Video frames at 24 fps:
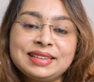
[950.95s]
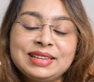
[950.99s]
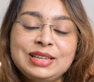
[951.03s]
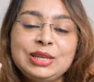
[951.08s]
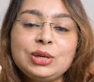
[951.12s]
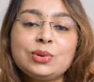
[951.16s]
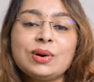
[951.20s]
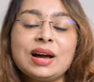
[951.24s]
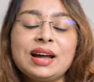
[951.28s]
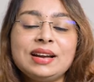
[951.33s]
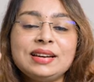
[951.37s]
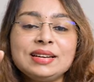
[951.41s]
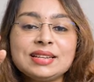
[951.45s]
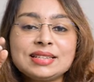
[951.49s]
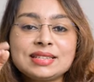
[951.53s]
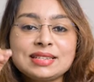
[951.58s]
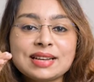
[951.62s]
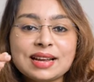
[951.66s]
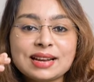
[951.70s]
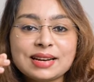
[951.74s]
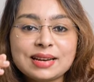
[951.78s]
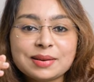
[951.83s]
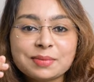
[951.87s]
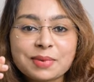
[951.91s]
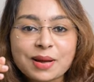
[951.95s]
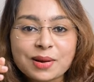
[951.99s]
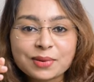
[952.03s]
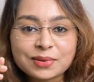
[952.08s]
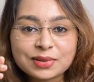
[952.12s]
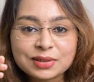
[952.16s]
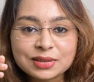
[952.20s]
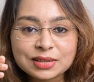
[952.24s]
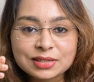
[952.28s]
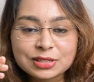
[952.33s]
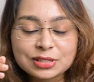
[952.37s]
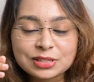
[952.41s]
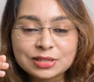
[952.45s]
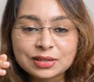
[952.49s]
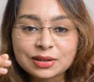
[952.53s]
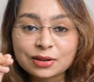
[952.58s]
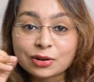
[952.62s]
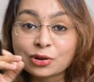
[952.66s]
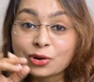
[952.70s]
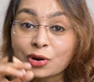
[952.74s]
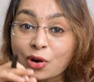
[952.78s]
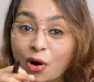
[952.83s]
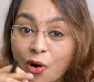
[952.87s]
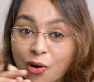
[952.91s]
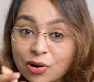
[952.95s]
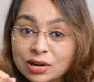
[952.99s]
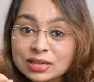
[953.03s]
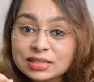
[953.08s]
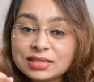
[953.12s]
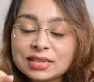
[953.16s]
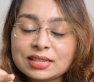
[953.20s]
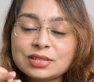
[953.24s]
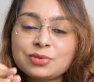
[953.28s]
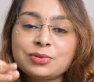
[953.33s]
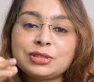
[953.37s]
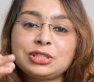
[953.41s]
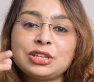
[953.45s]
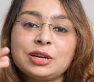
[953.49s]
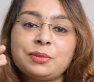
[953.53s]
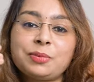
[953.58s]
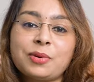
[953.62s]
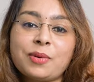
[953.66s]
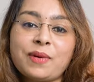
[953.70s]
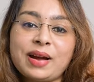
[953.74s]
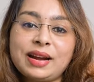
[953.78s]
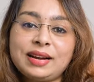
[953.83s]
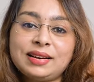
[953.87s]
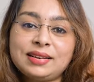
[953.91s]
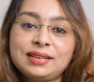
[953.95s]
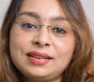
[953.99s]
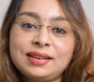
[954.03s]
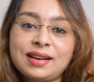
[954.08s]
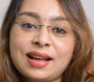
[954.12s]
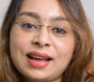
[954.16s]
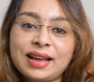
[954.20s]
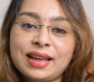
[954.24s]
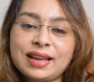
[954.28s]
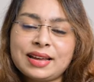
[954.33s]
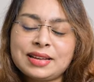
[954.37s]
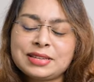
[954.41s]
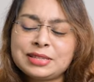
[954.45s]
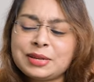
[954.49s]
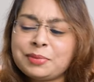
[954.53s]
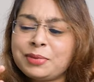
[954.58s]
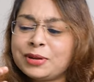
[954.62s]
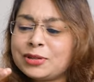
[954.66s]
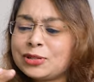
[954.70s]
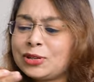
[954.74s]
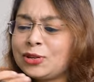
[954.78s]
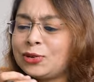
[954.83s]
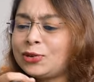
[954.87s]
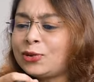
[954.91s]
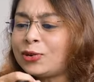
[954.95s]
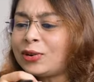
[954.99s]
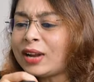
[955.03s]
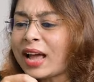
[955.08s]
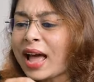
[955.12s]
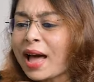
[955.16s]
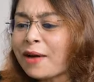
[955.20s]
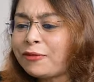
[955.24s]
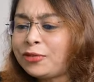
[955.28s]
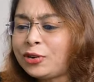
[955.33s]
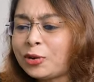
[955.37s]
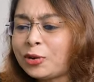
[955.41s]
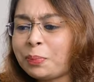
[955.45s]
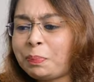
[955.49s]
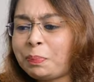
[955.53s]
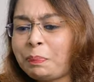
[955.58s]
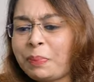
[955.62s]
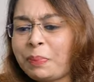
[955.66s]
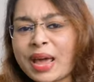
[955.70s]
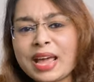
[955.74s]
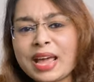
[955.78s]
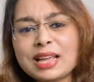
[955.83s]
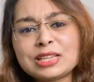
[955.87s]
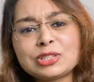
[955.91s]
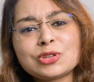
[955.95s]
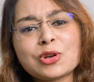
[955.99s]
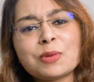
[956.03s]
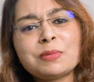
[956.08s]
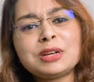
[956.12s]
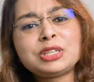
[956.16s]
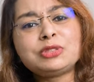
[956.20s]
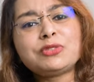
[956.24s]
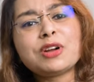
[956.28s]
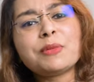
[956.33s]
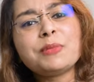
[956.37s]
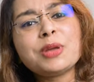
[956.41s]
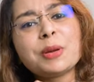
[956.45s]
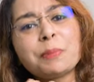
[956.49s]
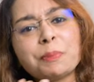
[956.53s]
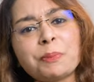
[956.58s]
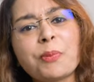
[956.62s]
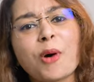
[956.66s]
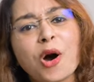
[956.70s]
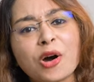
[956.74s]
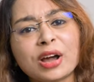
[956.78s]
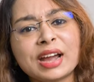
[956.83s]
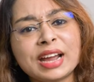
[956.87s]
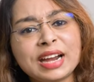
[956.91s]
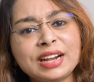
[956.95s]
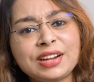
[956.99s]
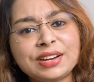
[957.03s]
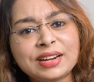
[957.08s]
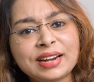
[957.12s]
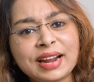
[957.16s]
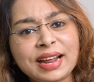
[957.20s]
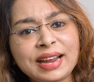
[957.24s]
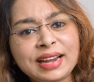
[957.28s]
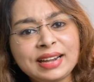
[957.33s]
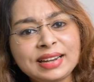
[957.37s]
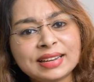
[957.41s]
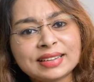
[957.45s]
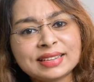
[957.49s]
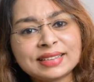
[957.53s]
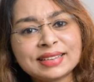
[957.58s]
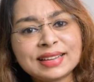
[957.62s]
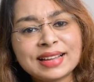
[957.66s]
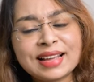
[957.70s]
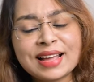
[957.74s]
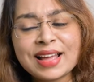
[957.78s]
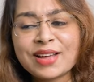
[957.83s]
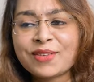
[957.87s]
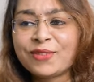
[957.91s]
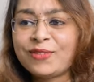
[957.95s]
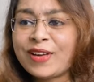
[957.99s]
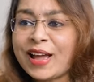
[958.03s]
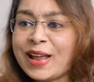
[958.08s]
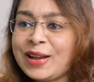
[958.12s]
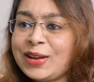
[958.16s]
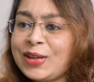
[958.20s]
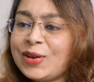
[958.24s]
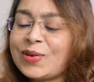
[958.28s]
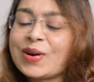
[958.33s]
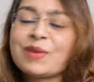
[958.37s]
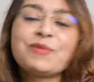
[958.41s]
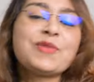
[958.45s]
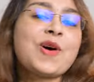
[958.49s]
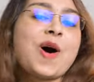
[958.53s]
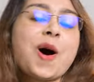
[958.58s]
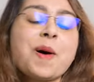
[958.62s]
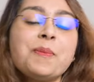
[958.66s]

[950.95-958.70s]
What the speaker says: you understand about this courses which are provided in IISc, because you don't have to pay so much from your pocket, right? When you have